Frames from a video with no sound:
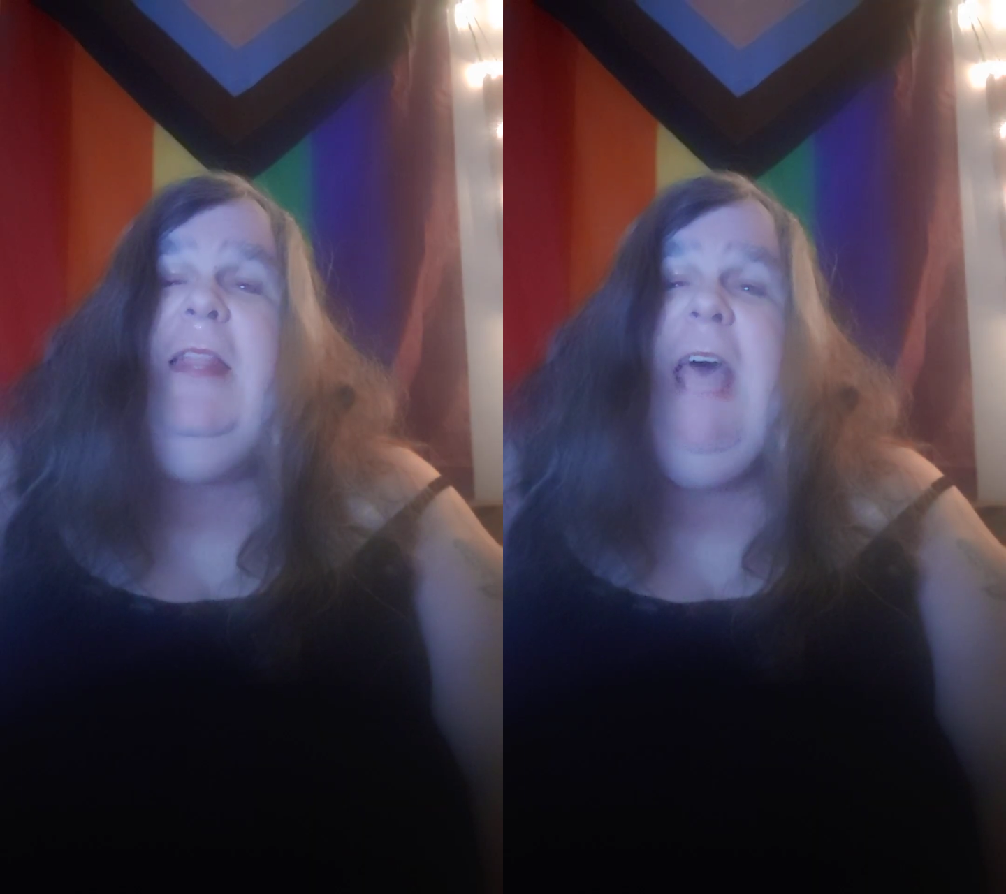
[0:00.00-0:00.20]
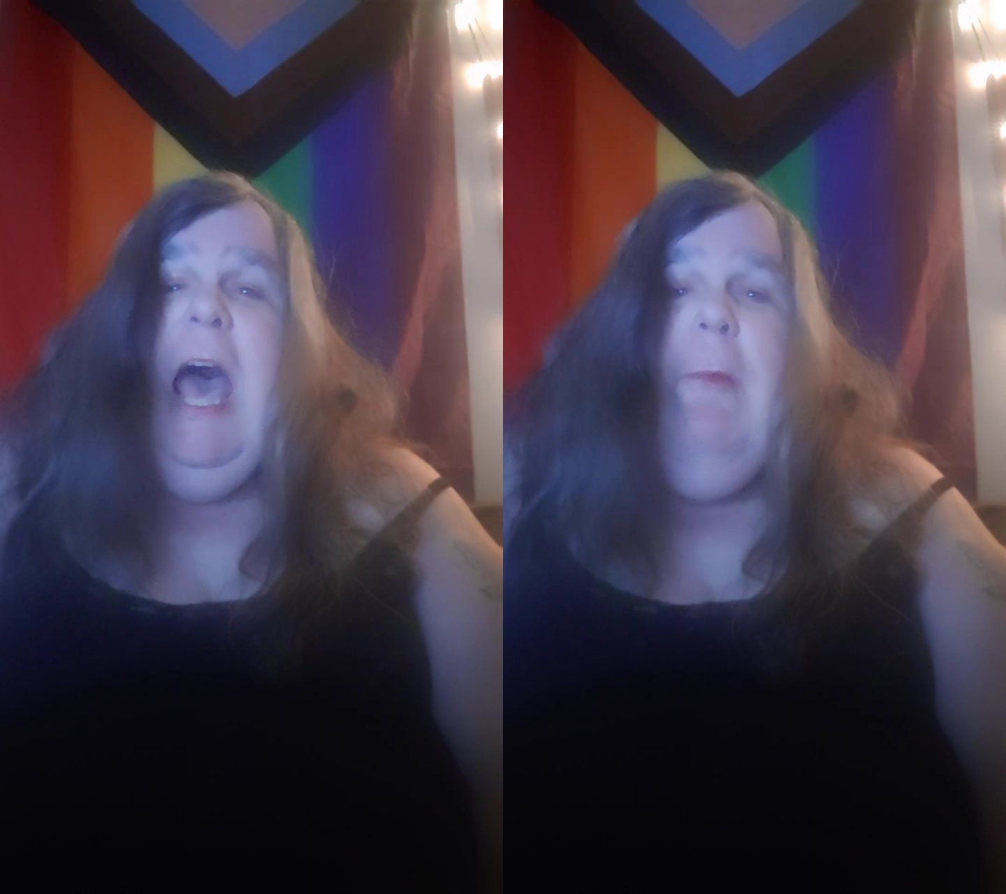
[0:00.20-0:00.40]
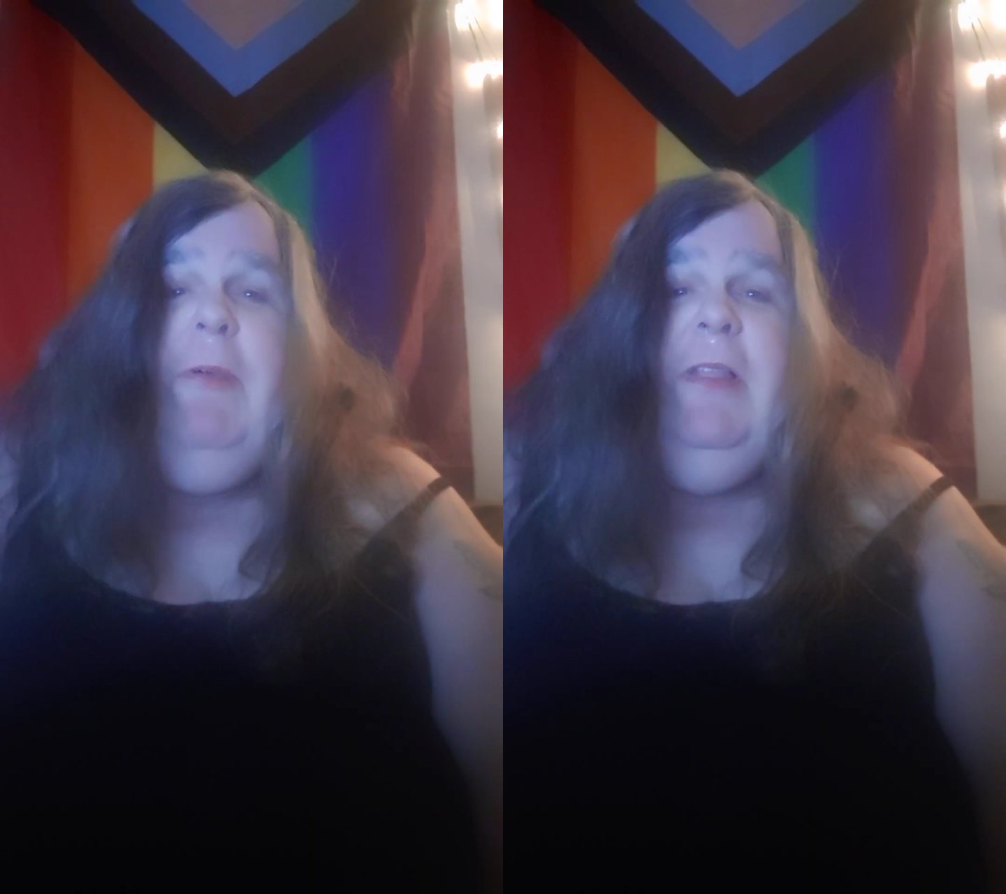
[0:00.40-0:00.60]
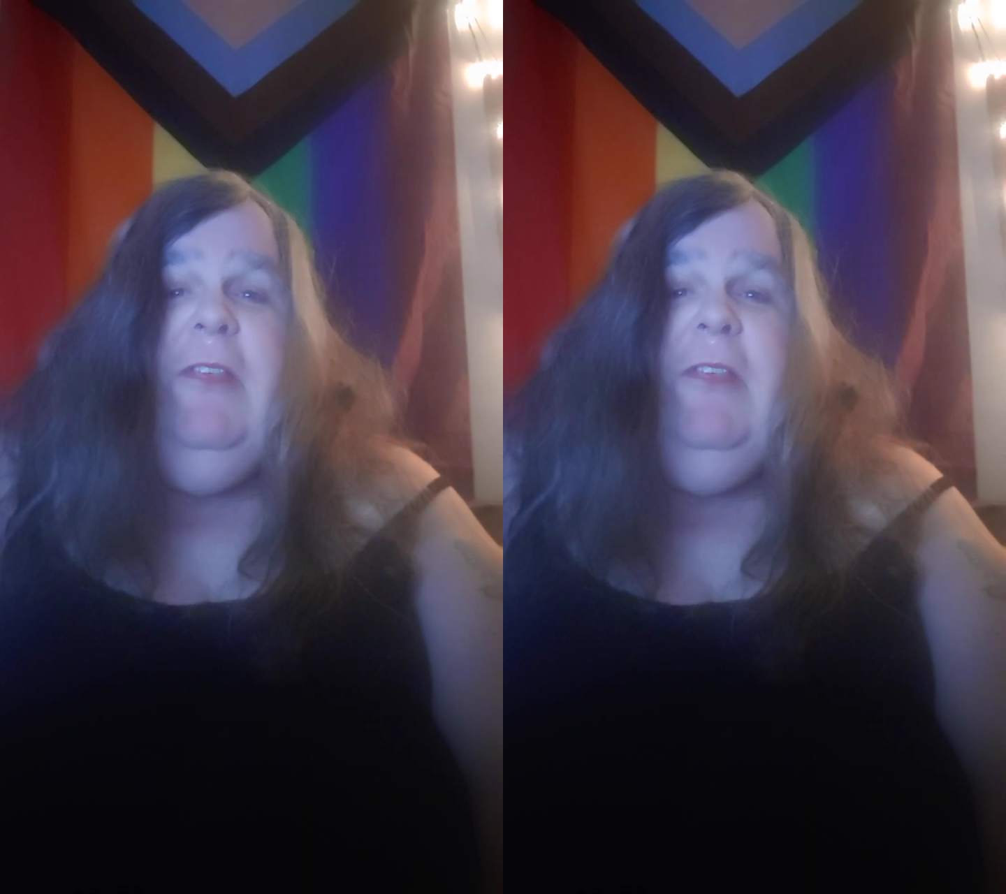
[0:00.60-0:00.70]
tap into